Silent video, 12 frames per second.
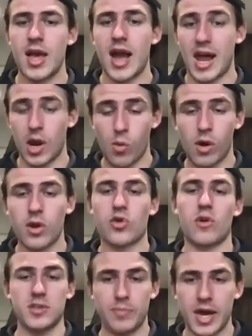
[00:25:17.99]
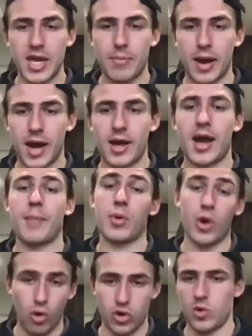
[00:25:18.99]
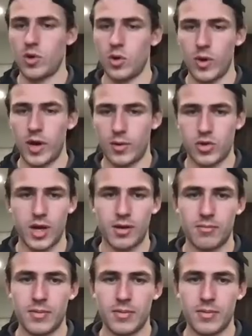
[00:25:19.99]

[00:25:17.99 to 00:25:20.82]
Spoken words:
and I want to sort of pay you back, but I also want to work with you.